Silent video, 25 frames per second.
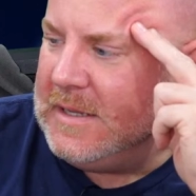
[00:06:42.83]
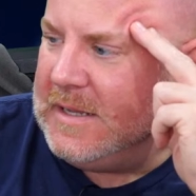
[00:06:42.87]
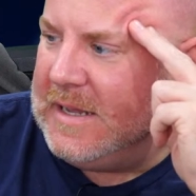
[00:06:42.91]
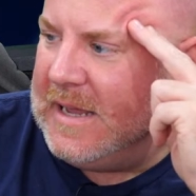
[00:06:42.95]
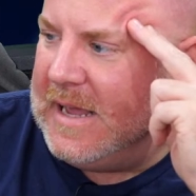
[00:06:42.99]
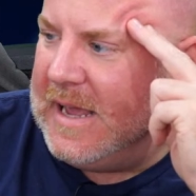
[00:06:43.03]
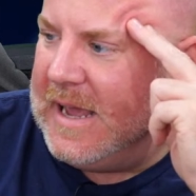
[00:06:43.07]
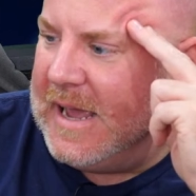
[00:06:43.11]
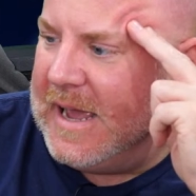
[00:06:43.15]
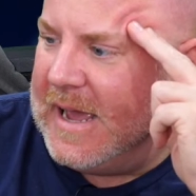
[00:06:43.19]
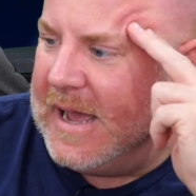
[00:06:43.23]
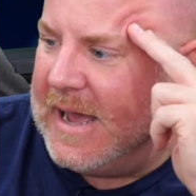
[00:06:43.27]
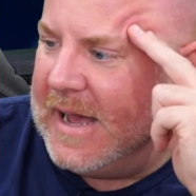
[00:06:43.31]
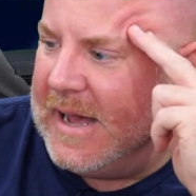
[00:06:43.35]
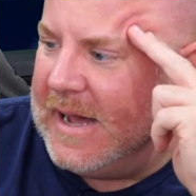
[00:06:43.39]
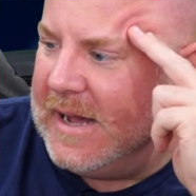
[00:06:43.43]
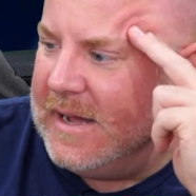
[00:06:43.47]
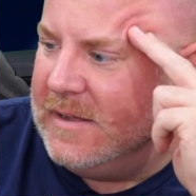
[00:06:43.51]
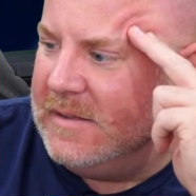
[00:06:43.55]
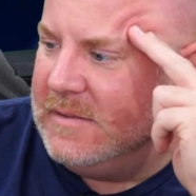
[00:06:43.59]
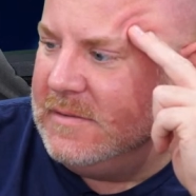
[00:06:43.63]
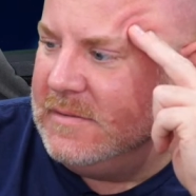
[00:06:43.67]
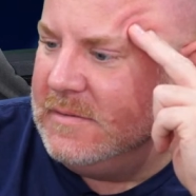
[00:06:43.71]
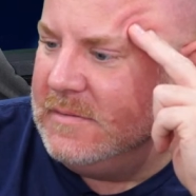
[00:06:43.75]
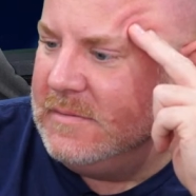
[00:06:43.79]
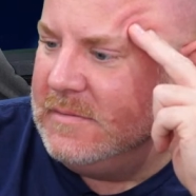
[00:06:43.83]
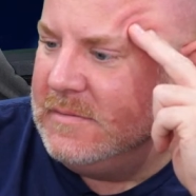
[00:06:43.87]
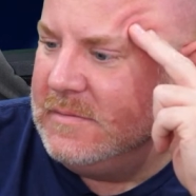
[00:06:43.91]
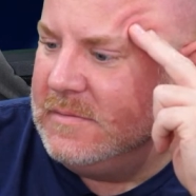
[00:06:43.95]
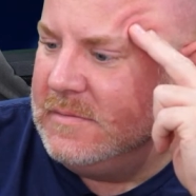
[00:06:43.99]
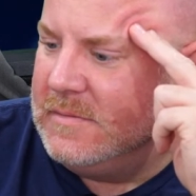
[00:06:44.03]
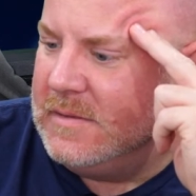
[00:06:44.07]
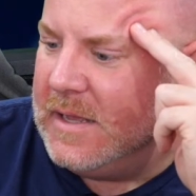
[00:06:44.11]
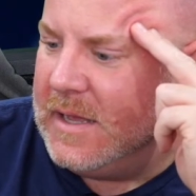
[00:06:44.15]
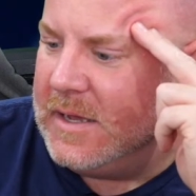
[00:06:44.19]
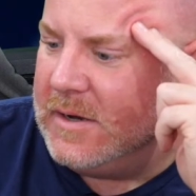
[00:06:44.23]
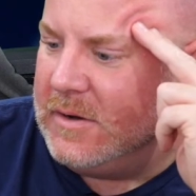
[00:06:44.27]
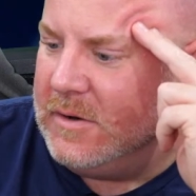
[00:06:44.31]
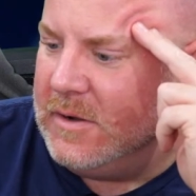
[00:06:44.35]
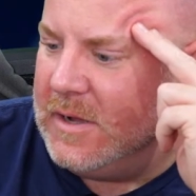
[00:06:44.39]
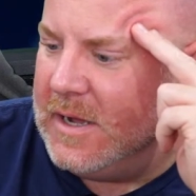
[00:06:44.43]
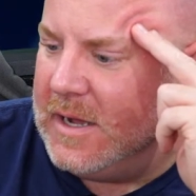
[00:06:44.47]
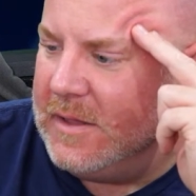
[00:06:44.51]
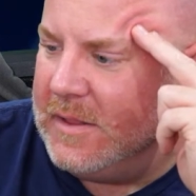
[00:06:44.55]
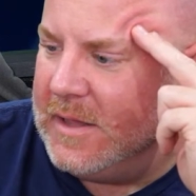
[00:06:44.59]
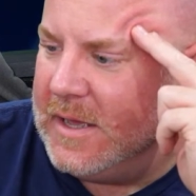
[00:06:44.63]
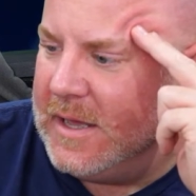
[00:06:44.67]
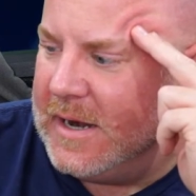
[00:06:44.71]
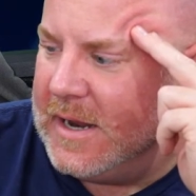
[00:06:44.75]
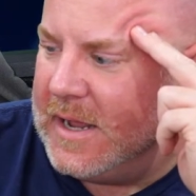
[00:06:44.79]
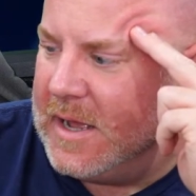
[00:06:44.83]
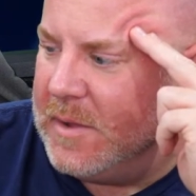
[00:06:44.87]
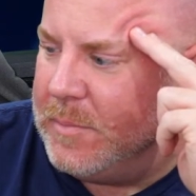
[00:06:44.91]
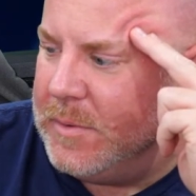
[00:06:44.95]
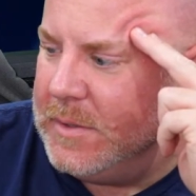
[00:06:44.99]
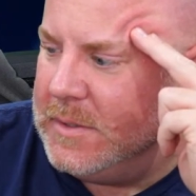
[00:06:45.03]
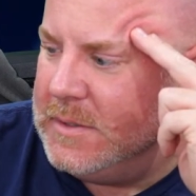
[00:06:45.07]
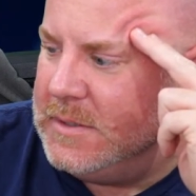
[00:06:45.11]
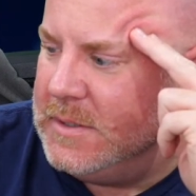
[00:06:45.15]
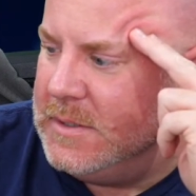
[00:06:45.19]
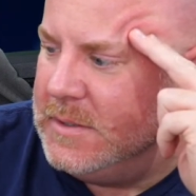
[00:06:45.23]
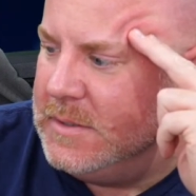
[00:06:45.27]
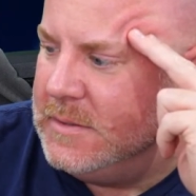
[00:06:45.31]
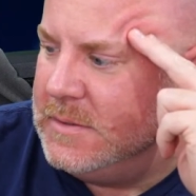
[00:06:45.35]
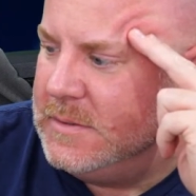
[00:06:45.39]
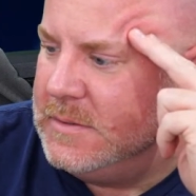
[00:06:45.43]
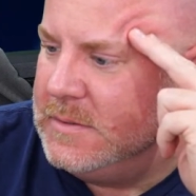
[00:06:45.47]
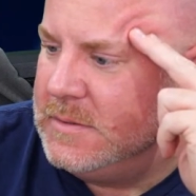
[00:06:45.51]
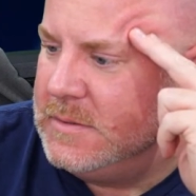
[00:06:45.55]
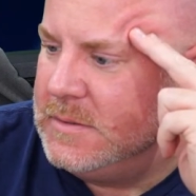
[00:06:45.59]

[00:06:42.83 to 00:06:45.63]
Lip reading: Yeah. I don't know how that happened.